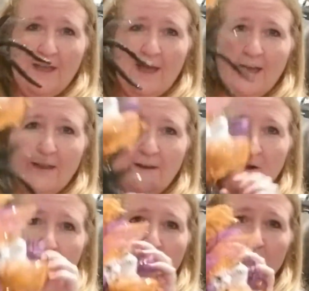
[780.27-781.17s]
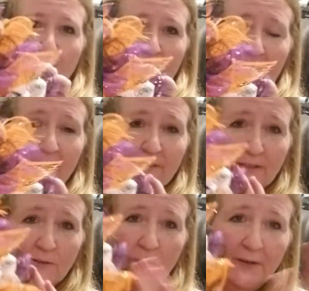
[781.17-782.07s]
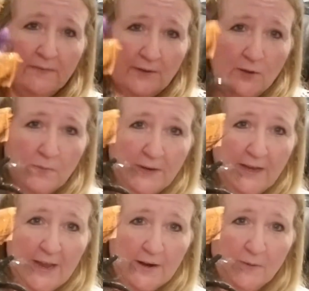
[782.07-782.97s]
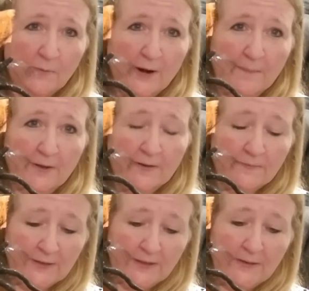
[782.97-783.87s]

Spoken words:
And although I have a little bit of an opening here where I'm going to fill in